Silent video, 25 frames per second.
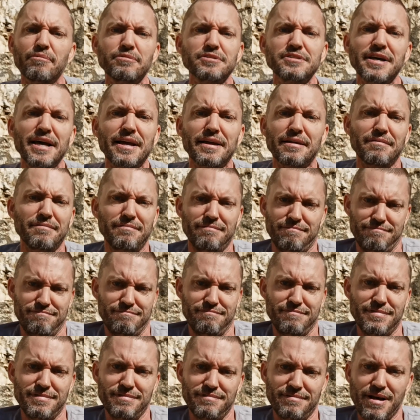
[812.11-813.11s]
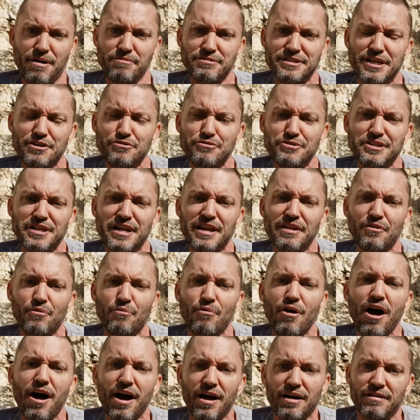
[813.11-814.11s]
I was interested in the
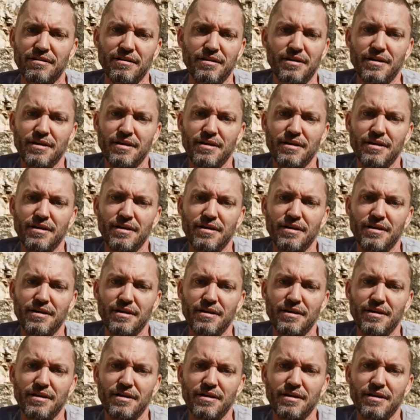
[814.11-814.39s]
rock.